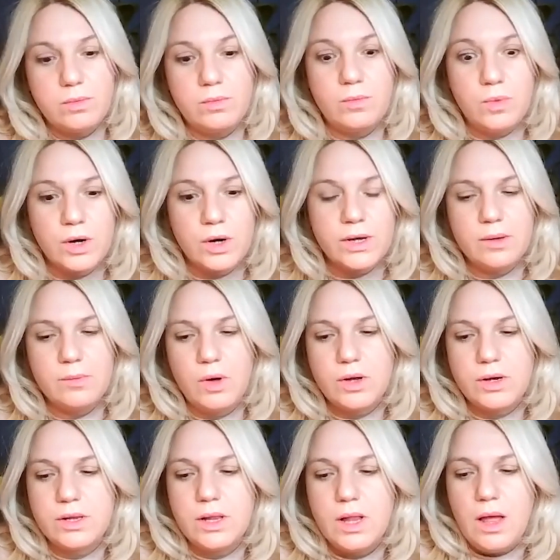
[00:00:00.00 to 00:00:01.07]
working
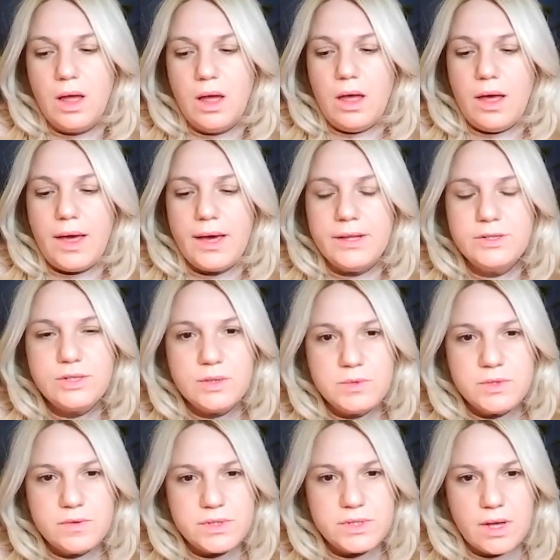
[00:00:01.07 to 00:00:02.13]
model. In terms
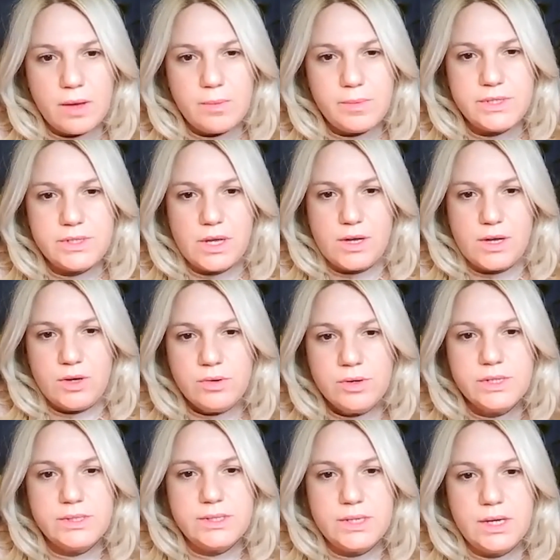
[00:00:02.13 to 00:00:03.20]
of
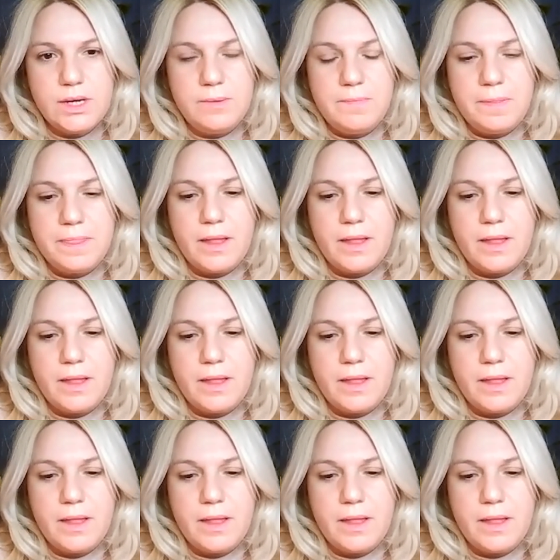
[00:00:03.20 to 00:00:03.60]
cybersecurity,